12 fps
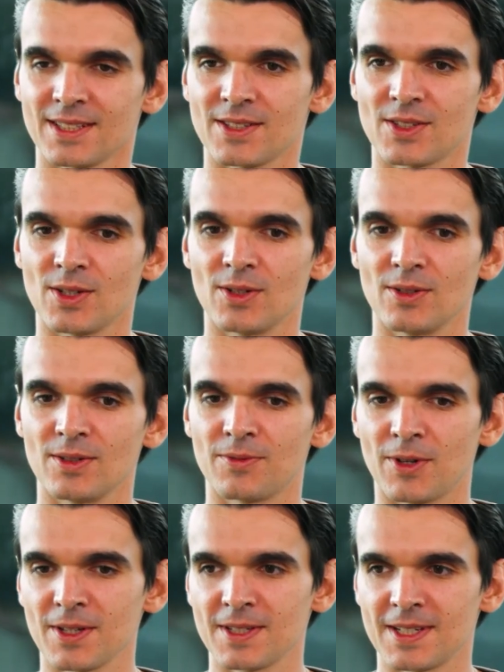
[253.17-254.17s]
So
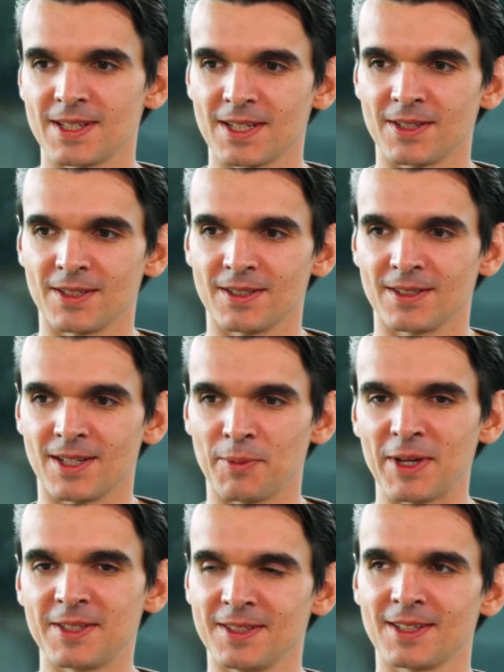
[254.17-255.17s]
first, it's like an
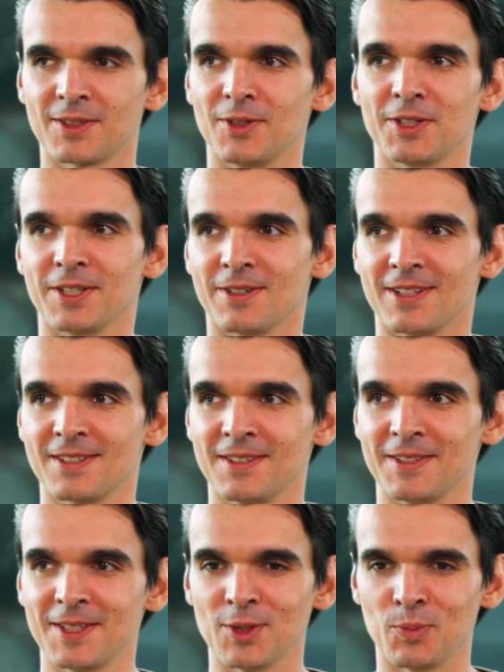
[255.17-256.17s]
amazing technology, right?
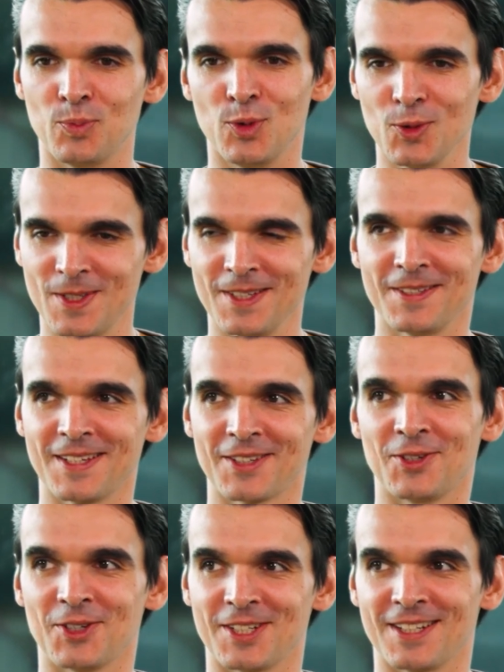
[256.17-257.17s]
It is a beauty
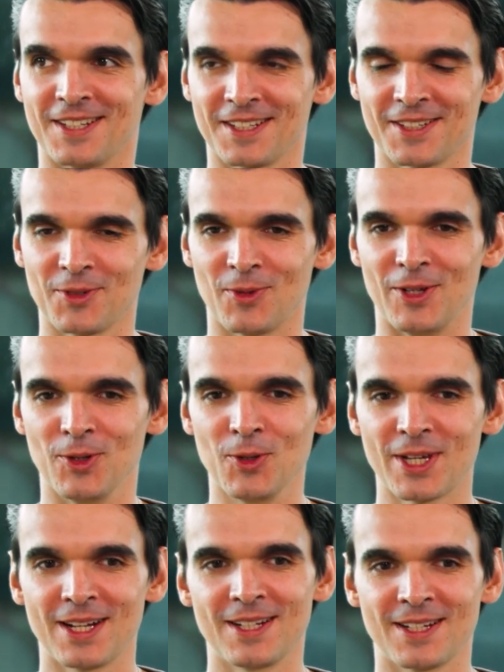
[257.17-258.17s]
technology. When you
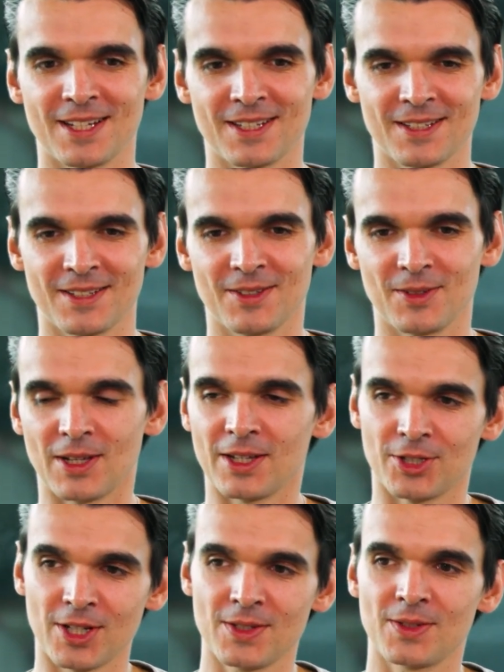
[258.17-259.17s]
look at it, like
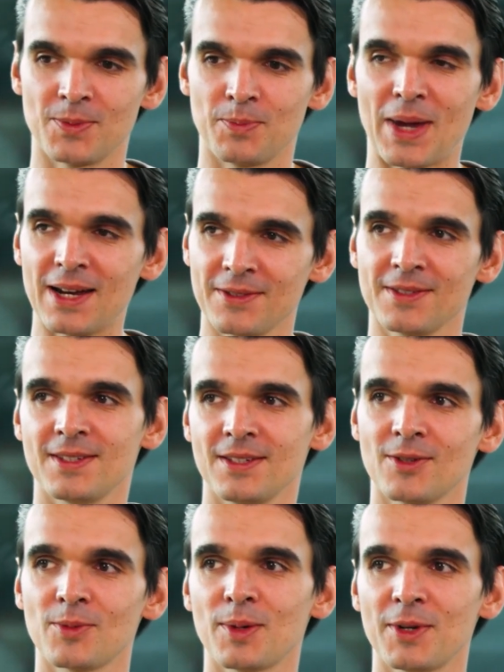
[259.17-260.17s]
just
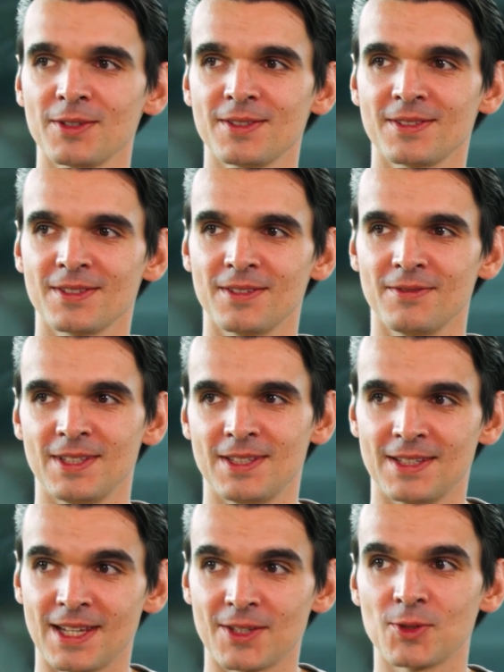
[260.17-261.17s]
balancing a robot, this
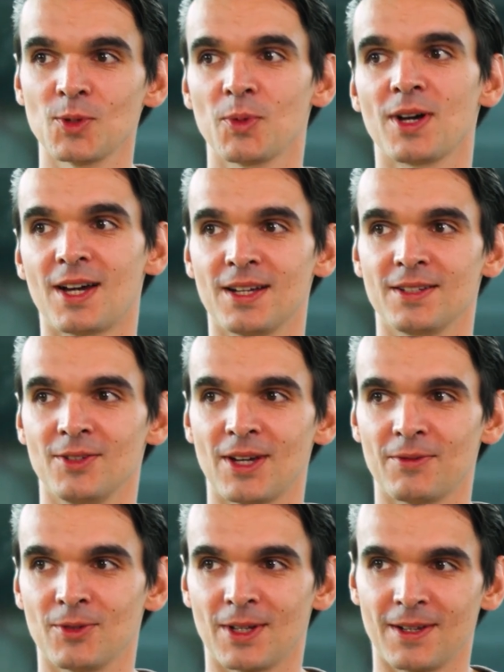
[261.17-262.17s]
is like super hard. You
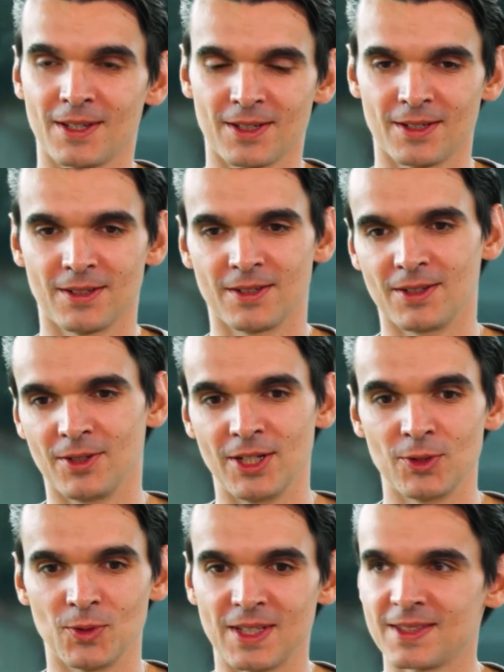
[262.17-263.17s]
have to you
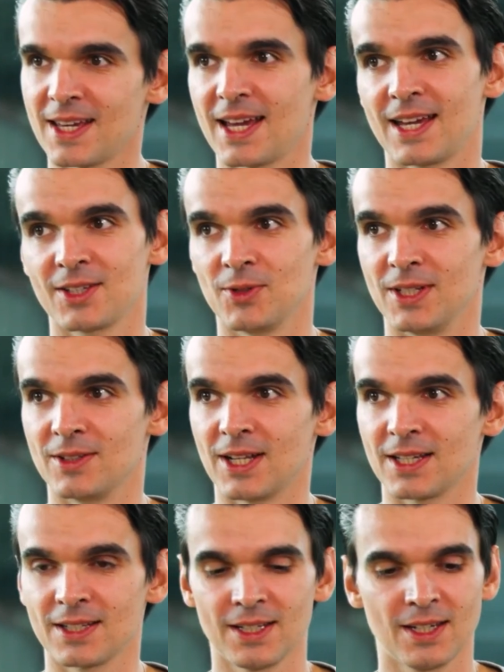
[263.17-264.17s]
need to detect. You need
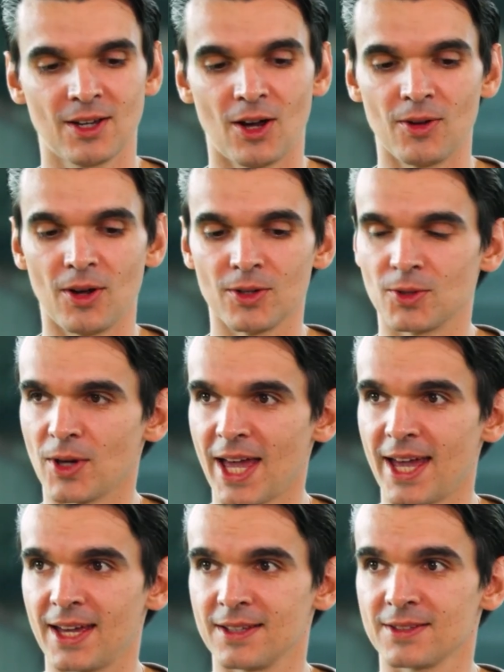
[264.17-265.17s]
like all the
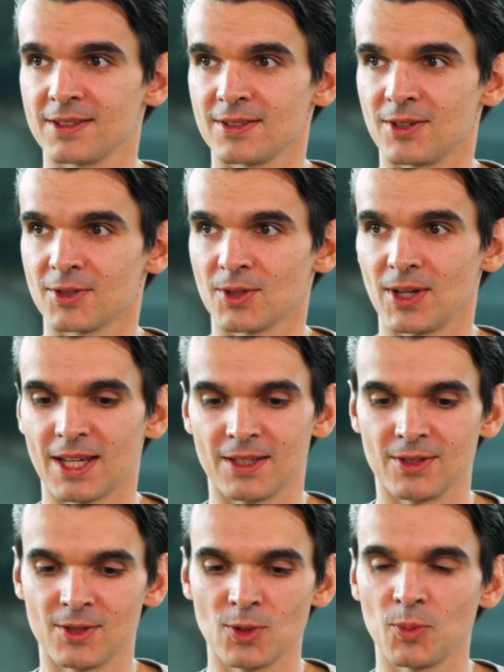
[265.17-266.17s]
hands. Also, like
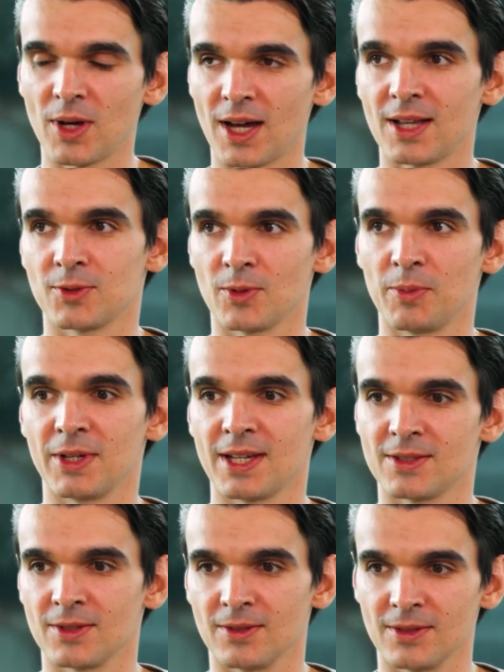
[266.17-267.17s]
it's super hard to
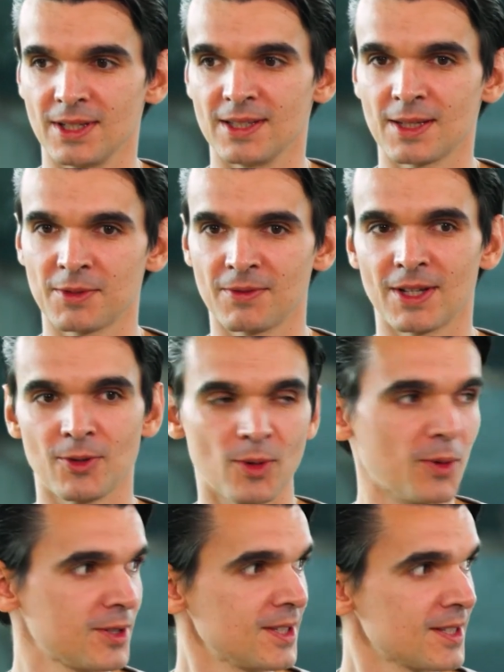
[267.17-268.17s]
replicate. So in terms of like
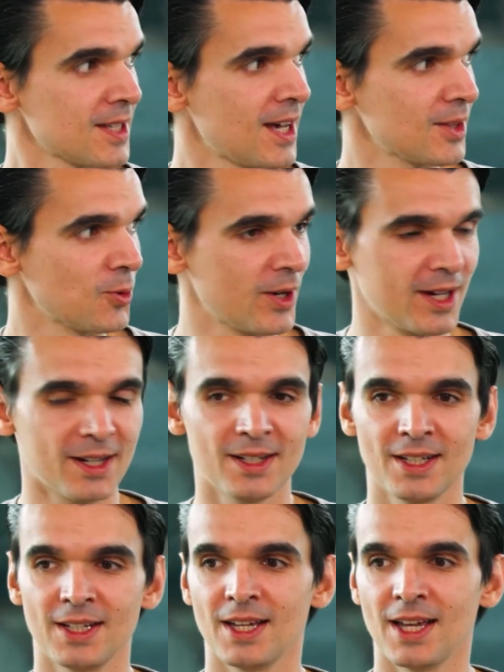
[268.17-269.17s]
robotics hardware.
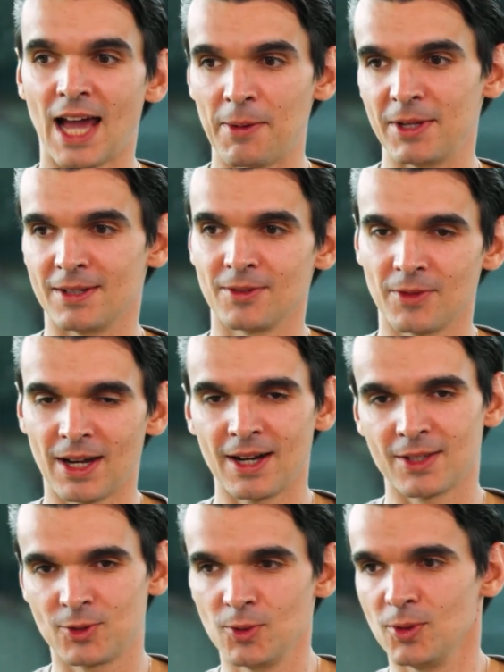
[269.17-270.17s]
I mean, there are
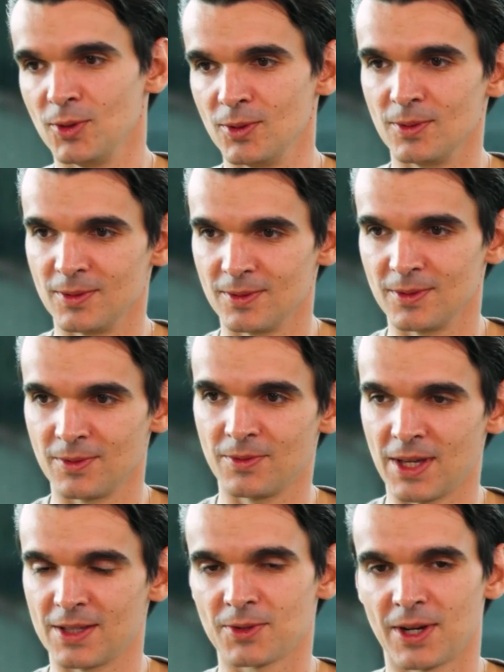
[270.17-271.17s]
like two
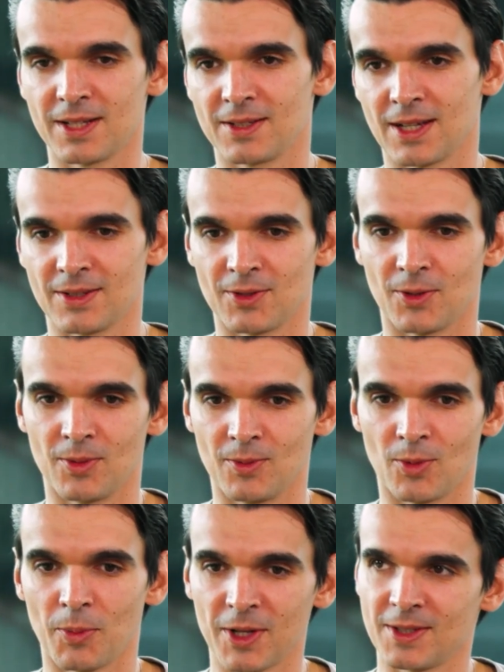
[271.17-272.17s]
things, right? There's the
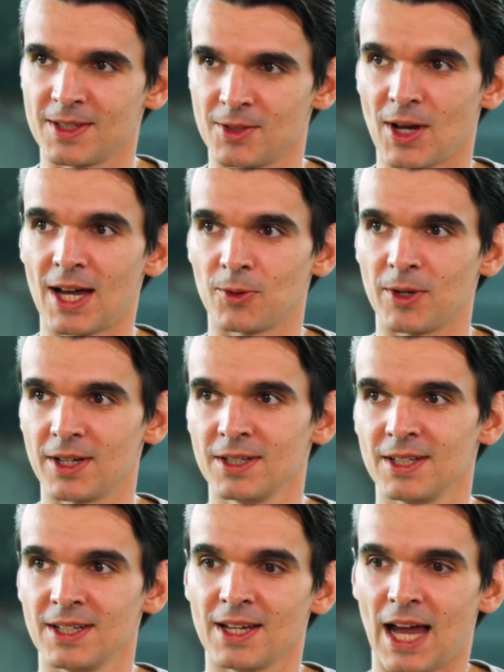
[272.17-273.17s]
robotics, the hardware.
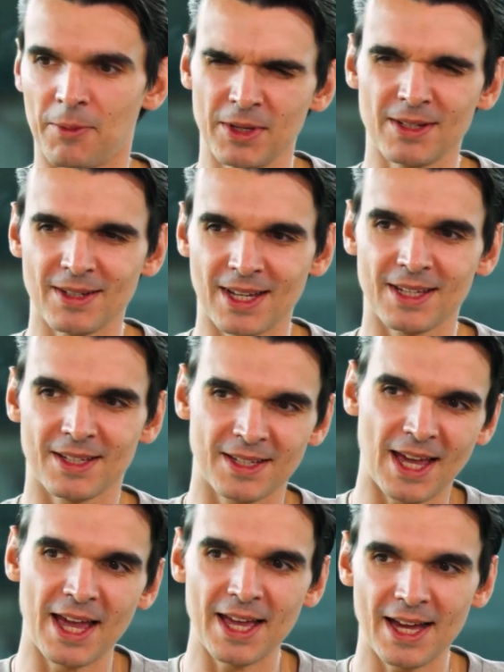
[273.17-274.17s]
I mean, like
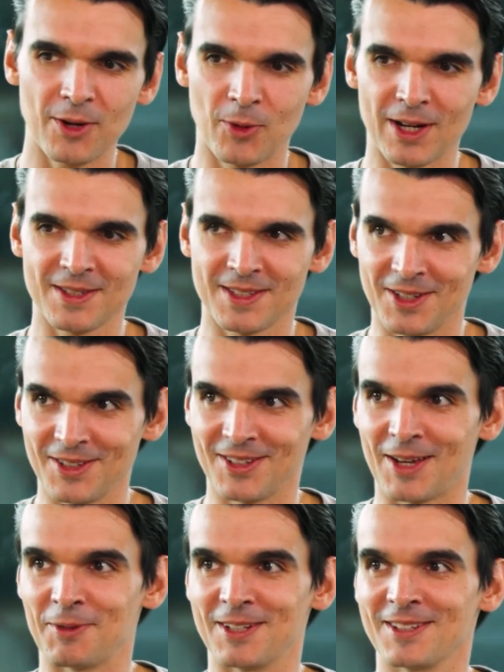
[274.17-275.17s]
AI, we're still,
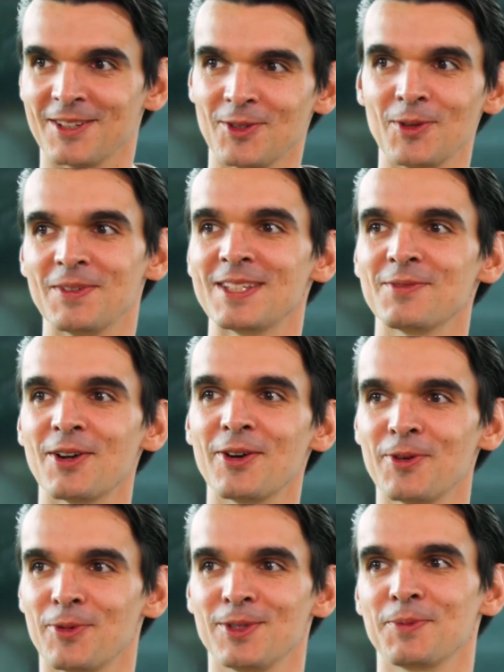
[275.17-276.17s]
I mean, this is
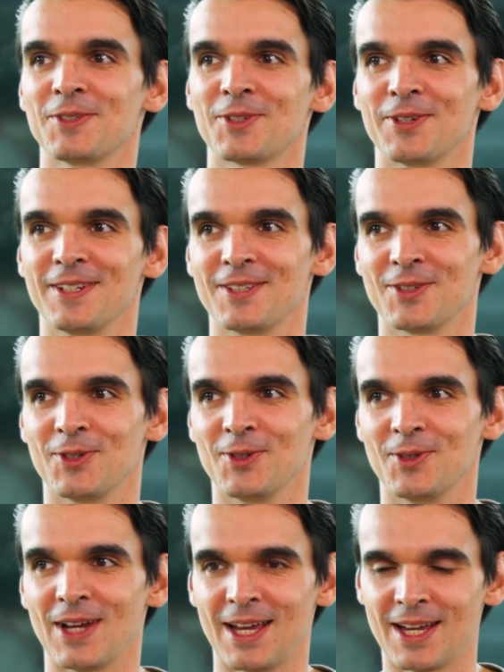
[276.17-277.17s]
very rudimentary,
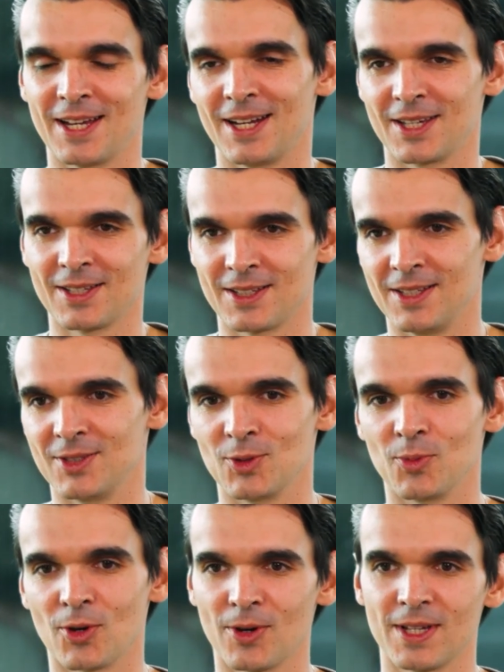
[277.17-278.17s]
so AI like needs to
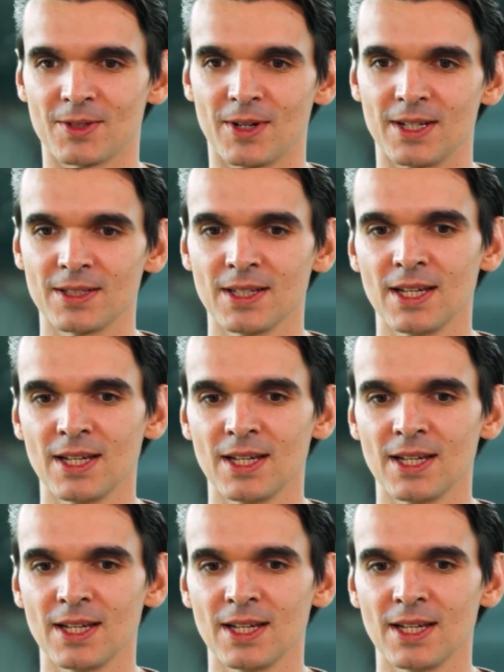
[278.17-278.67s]
progress, right?